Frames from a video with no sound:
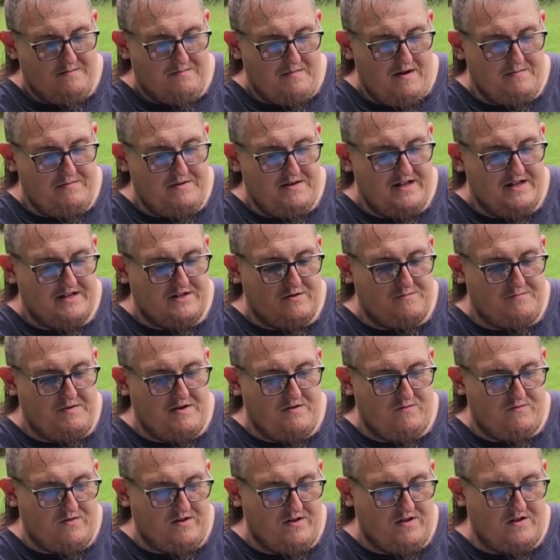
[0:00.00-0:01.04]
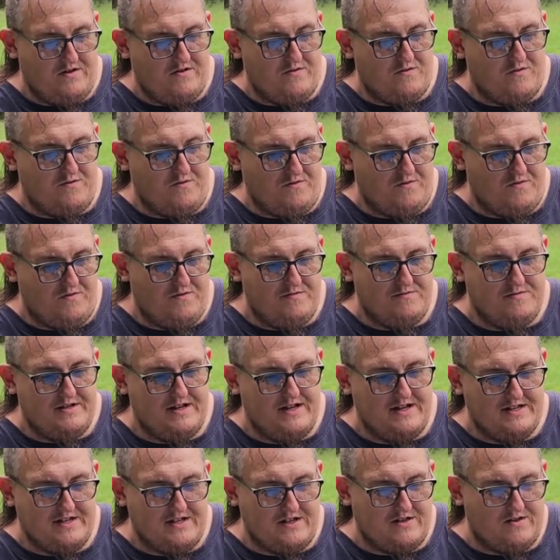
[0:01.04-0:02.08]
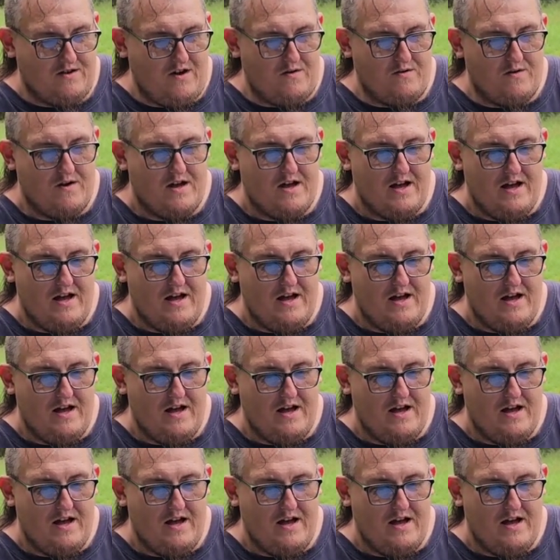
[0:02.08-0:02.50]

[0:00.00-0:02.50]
Maybe this would be a really cool disc to throw.